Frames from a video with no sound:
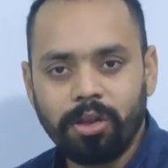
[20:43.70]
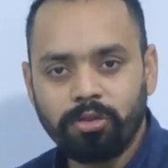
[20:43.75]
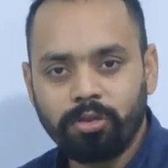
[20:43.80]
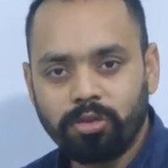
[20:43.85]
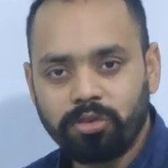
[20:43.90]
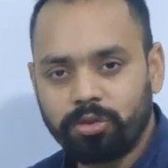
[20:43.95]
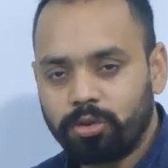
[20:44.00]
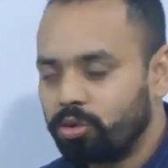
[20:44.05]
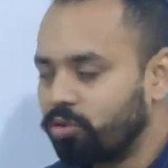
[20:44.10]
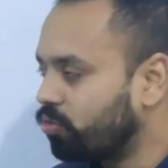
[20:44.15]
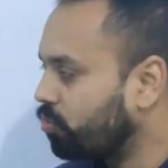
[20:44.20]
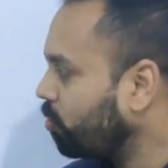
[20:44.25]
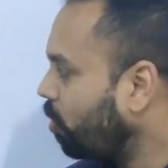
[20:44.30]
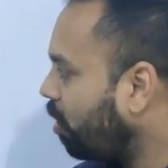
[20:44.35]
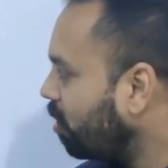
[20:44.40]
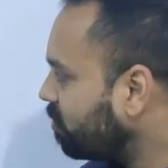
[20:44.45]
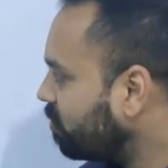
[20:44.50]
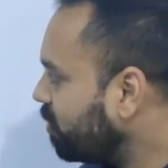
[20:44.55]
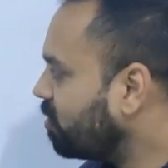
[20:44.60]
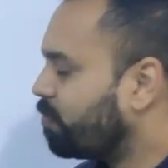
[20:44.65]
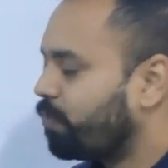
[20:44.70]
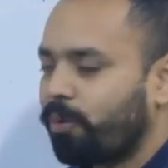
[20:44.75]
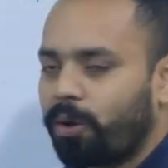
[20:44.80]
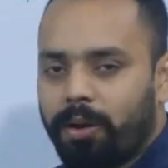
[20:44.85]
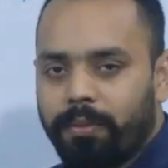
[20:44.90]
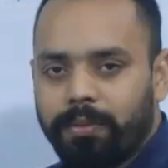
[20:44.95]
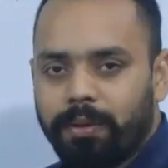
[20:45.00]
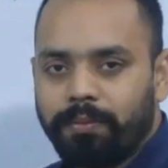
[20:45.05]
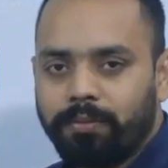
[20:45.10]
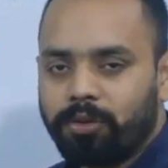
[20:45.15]
So to solve this
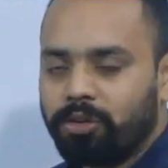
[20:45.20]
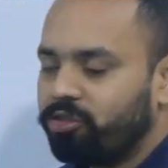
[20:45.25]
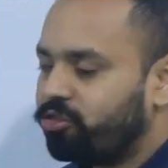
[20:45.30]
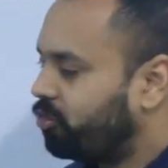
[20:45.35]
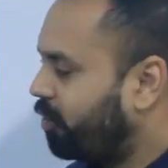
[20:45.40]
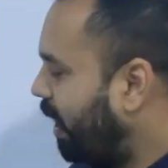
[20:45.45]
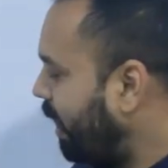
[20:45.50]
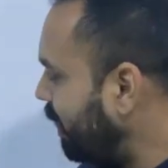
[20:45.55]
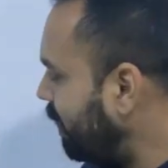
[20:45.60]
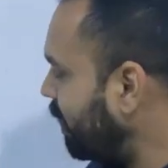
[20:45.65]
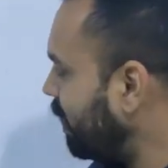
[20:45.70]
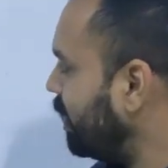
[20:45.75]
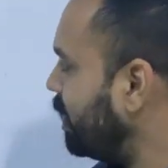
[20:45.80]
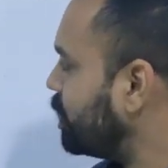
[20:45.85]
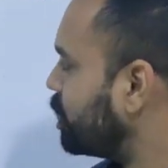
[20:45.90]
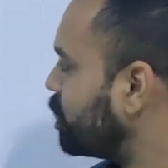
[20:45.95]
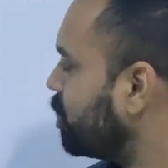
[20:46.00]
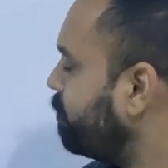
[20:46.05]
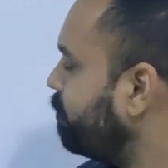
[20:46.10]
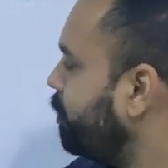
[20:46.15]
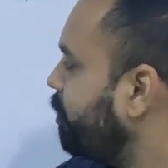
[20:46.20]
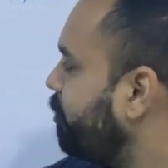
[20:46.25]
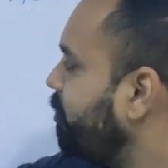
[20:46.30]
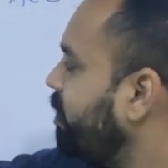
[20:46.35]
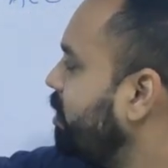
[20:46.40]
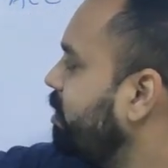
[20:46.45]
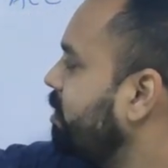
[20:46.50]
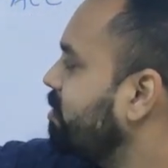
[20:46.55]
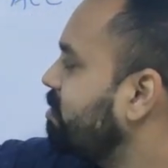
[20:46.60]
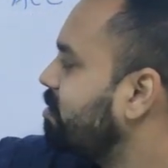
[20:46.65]
problem, to find a relation
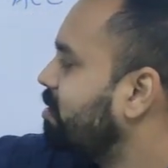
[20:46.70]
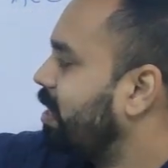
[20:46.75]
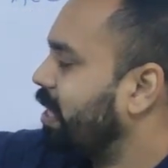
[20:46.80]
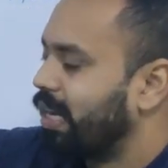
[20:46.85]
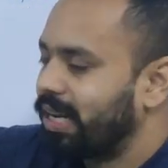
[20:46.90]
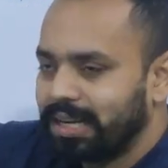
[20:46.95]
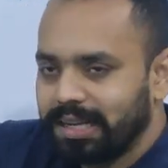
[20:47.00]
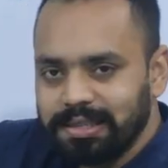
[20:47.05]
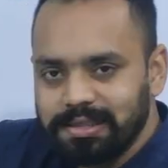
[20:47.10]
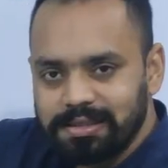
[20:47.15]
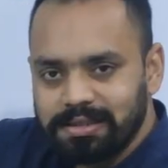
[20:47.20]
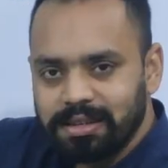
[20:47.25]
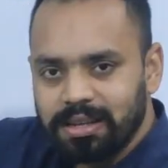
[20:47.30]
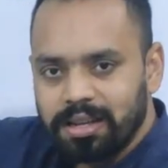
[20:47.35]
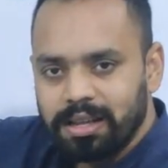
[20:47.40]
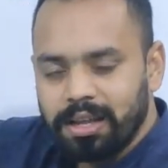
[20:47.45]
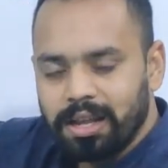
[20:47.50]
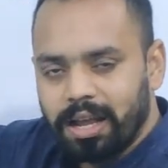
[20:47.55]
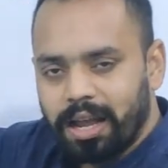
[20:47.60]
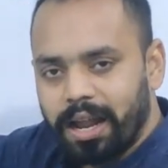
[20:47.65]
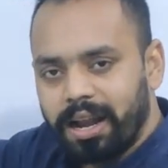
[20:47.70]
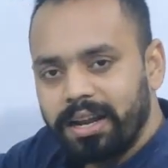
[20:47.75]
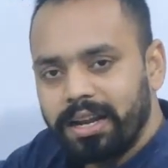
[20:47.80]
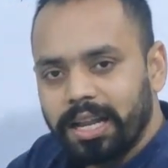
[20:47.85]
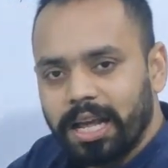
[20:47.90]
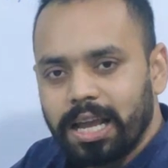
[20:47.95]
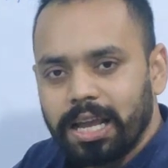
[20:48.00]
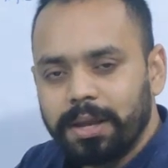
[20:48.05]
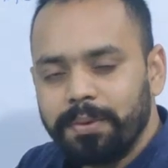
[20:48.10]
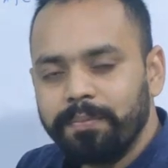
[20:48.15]
between this thickness
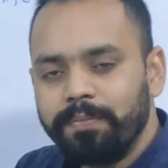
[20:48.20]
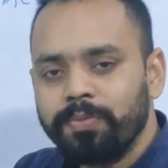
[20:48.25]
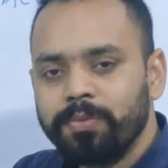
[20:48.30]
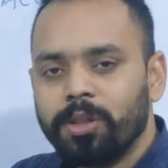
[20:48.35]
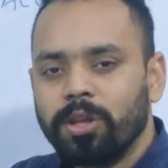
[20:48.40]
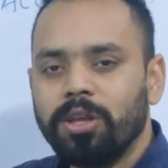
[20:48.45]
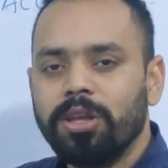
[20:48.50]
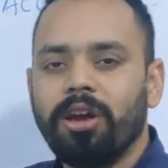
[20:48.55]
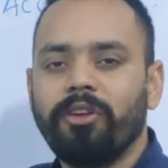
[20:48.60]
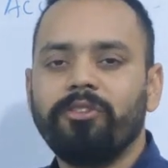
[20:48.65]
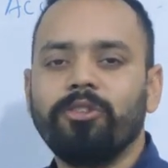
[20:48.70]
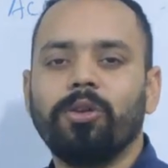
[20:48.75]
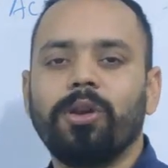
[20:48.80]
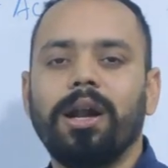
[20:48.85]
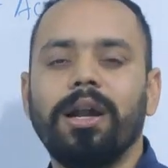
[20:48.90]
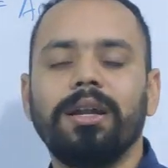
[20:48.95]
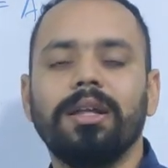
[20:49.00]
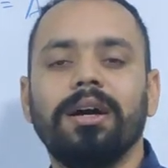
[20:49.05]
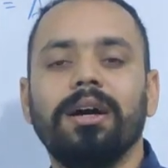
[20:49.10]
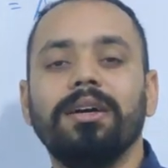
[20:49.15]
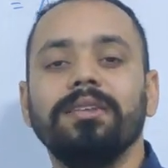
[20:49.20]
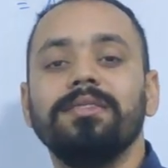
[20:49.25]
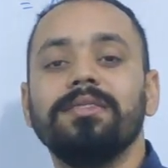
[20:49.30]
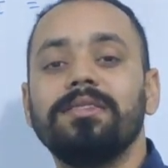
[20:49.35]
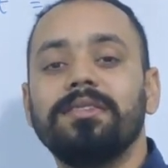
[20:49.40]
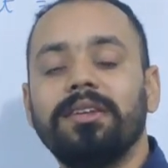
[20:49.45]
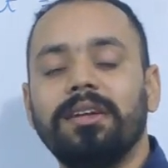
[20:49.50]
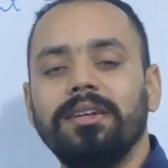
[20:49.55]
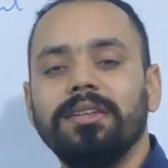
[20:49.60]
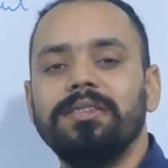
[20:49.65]
and time, you have to write
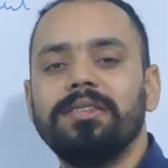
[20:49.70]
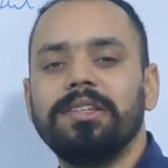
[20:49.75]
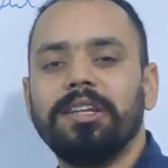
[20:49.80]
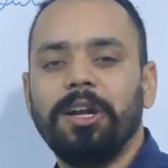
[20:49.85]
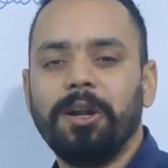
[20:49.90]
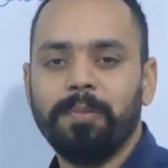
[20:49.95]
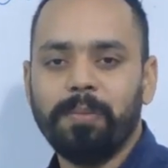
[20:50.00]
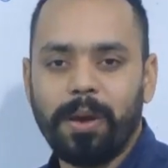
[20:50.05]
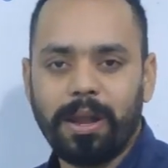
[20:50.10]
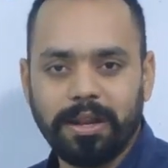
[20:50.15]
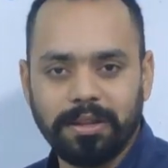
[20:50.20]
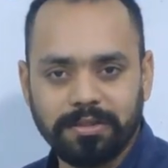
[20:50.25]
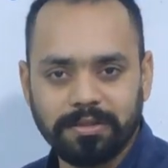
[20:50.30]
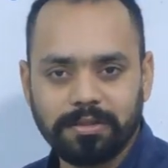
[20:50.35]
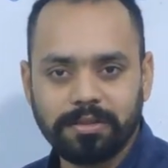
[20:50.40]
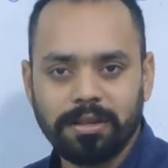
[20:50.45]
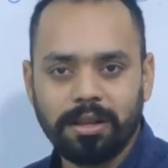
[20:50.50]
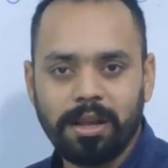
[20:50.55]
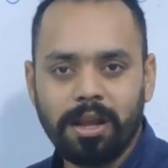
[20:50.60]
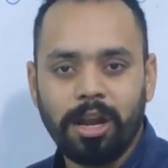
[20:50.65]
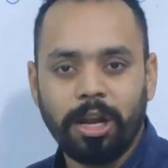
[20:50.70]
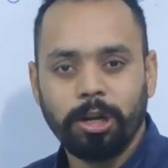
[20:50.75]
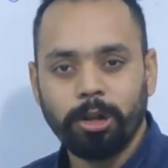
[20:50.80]
unsteady state balance.